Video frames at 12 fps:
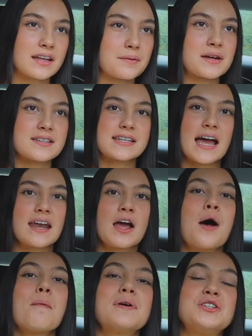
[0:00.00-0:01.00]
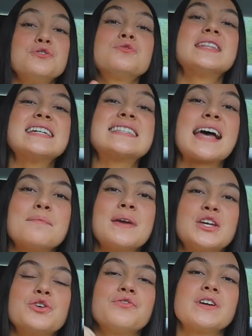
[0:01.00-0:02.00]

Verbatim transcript: like I'm not dead, but do things that make you